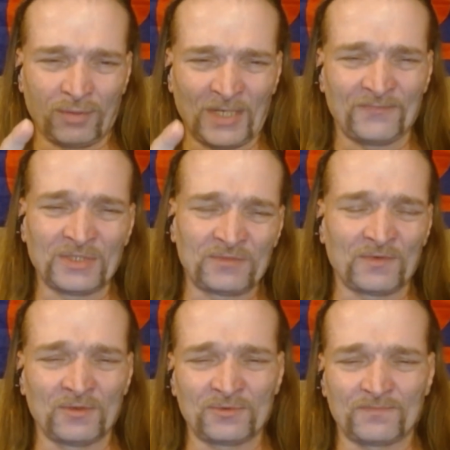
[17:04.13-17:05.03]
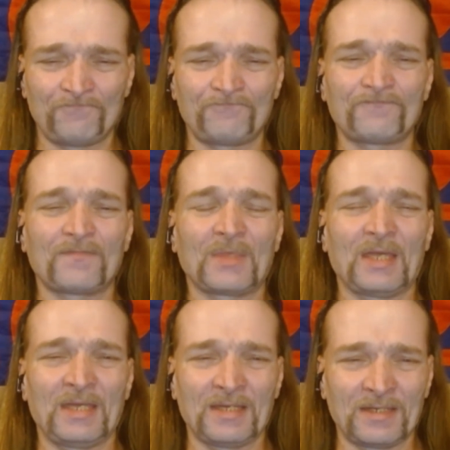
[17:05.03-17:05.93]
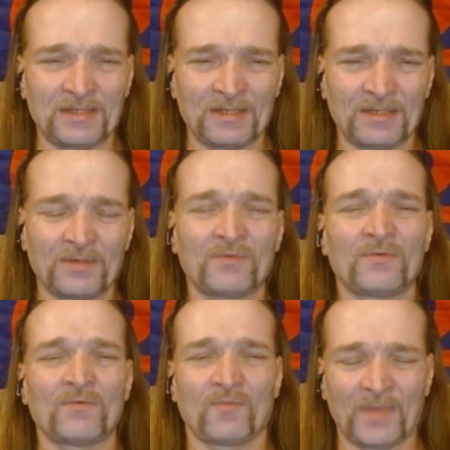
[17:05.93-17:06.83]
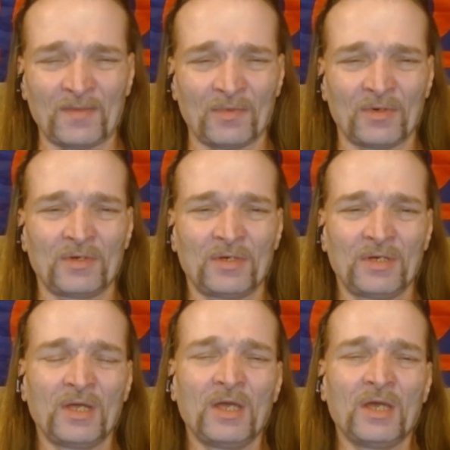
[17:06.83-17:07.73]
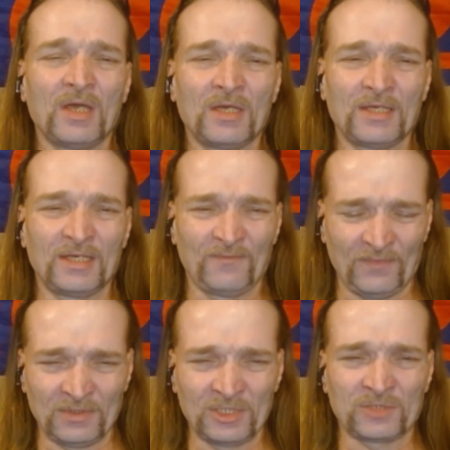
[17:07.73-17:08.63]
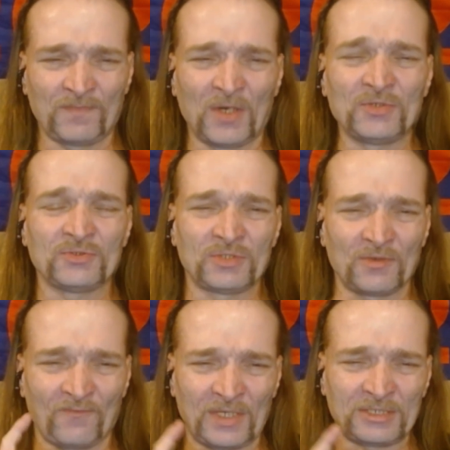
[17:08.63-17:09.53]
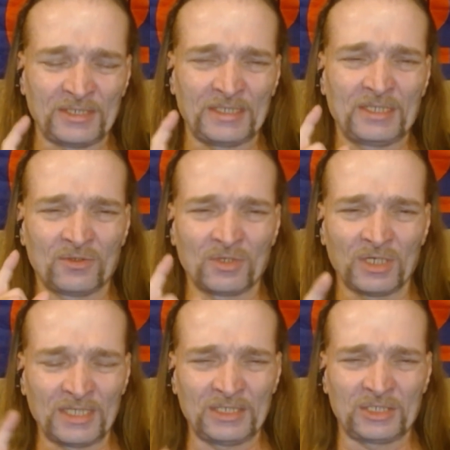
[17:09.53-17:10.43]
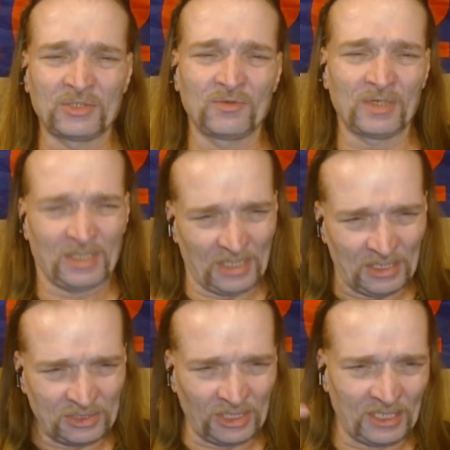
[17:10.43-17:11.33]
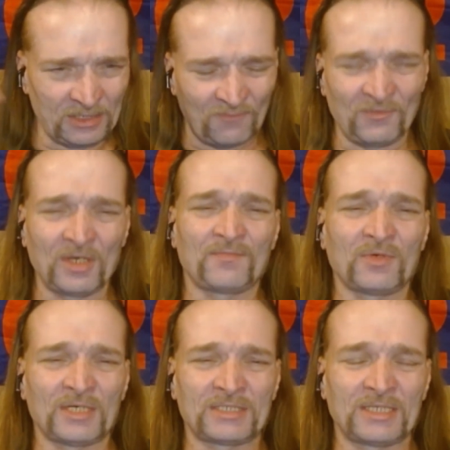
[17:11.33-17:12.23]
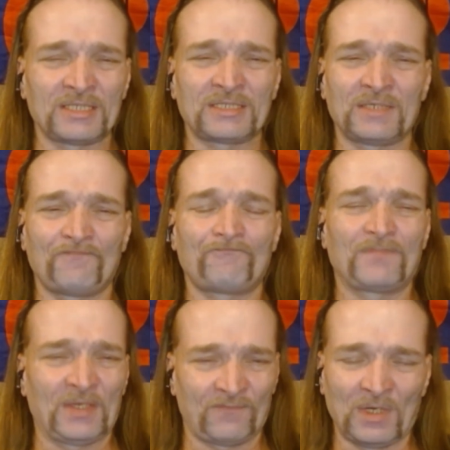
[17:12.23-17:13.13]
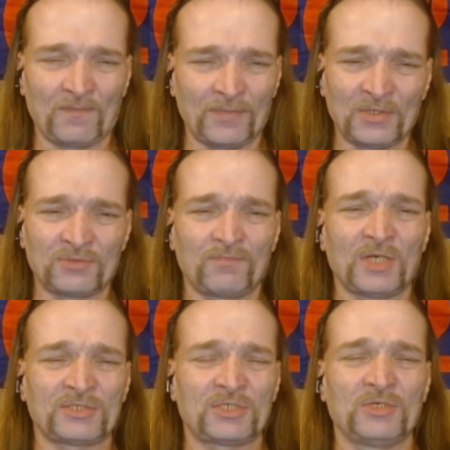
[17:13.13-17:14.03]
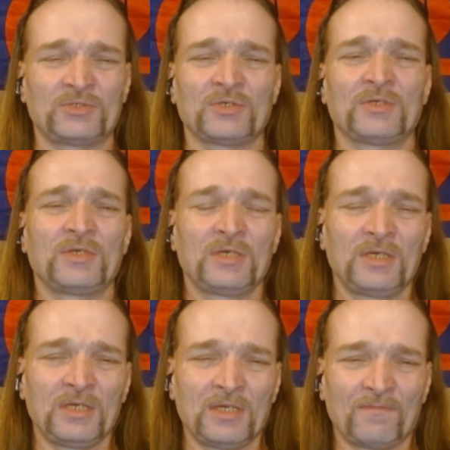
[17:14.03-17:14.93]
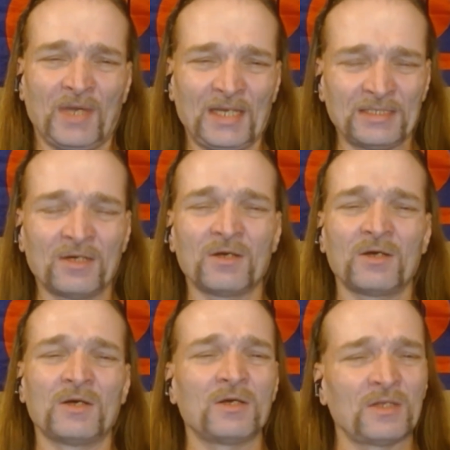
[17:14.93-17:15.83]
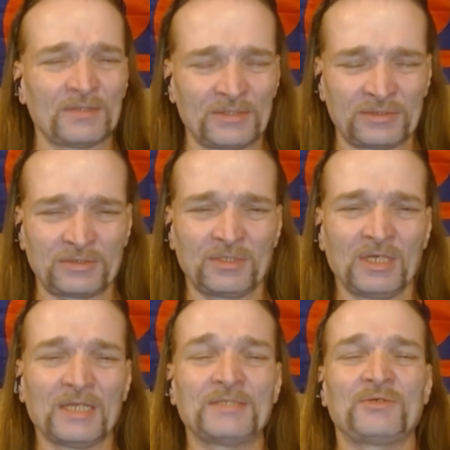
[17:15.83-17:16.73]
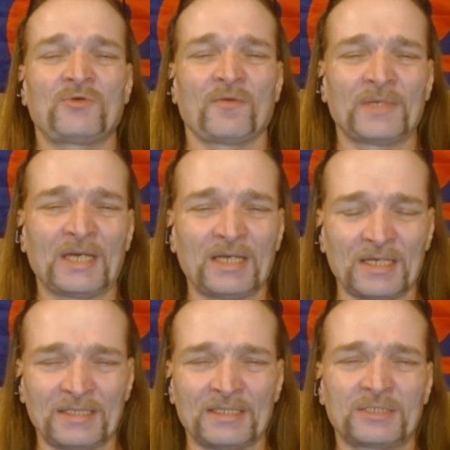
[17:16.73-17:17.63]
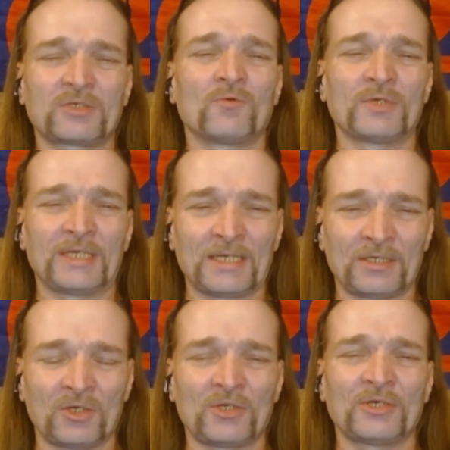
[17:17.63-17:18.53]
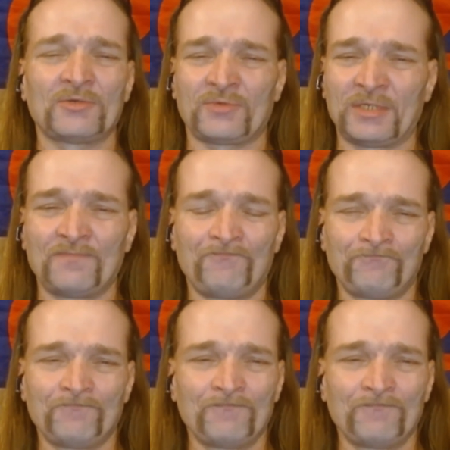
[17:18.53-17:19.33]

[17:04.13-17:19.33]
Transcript: pray for these folks. And remember, exposure is eventually going to lead to a change of thought process, if not prosecution. Behind all this alleged criminality that's going down in our country